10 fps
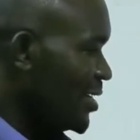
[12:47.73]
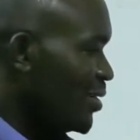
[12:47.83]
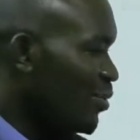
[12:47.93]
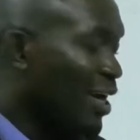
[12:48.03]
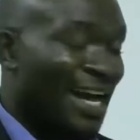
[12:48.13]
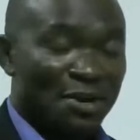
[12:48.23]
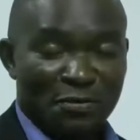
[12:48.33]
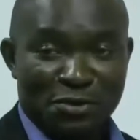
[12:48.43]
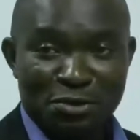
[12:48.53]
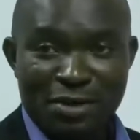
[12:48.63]
What kind
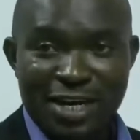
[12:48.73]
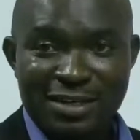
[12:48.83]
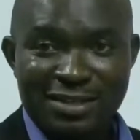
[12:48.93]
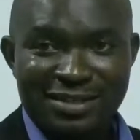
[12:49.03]
of children?